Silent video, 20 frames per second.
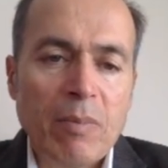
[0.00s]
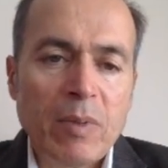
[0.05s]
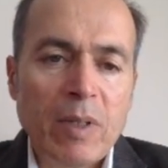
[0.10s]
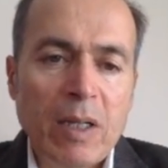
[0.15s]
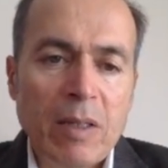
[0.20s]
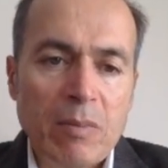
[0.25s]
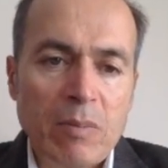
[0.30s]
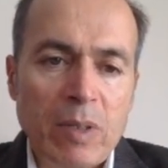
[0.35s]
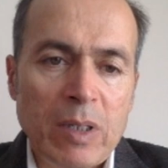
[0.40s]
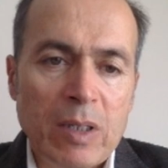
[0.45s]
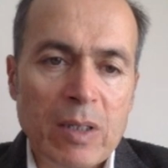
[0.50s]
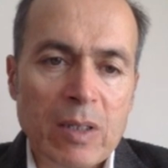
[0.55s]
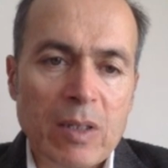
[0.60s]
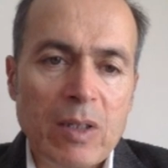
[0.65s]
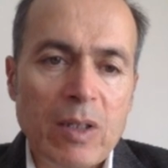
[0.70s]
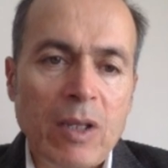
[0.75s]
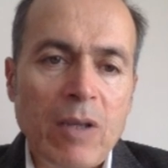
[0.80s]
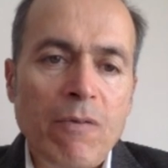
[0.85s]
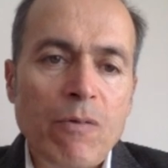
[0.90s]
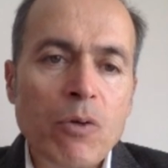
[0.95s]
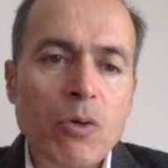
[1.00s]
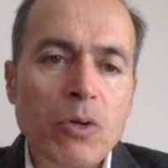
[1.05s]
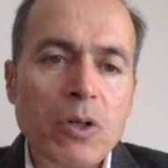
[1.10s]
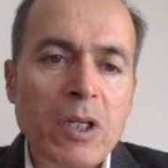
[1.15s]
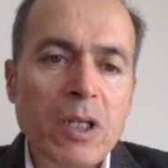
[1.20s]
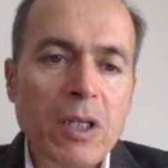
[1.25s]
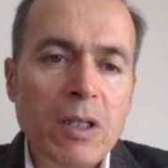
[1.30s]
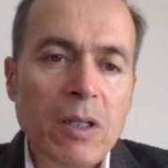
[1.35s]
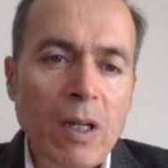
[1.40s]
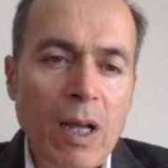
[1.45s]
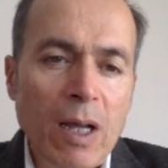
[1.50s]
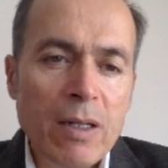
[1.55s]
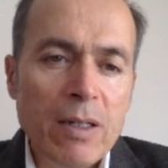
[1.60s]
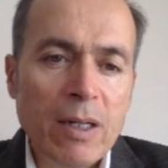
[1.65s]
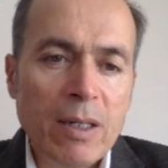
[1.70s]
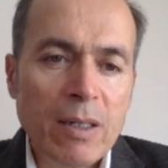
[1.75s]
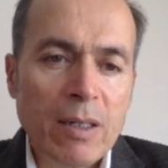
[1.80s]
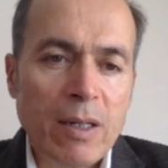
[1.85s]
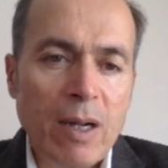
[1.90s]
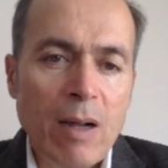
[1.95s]
That means if you eat
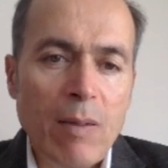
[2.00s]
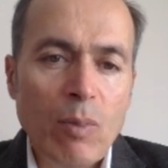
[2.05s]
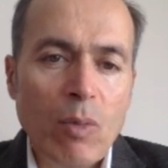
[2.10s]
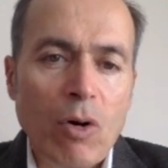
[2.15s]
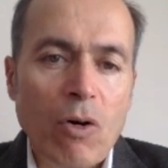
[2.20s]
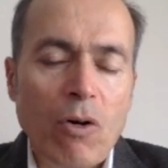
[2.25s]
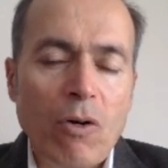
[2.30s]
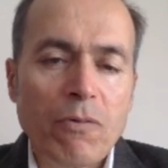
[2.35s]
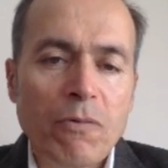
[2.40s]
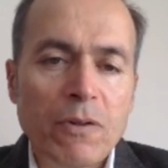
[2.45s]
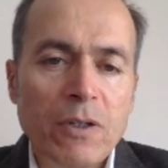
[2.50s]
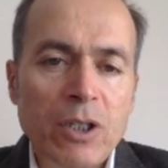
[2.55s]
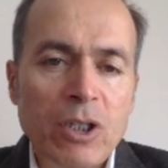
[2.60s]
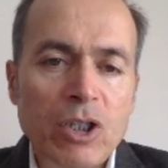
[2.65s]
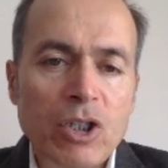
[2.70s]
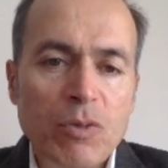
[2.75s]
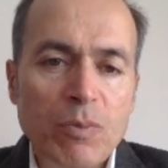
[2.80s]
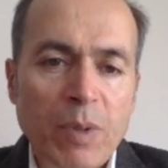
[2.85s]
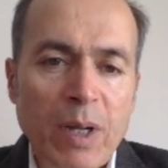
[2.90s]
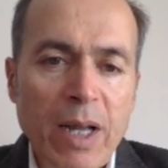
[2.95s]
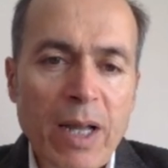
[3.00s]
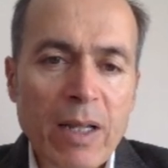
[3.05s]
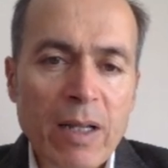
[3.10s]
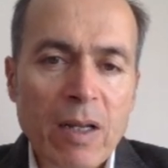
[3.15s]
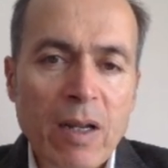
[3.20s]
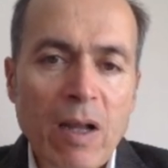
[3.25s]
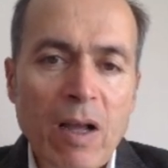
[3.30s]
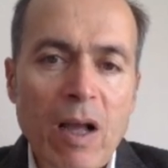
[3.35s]
100 gram of each bread,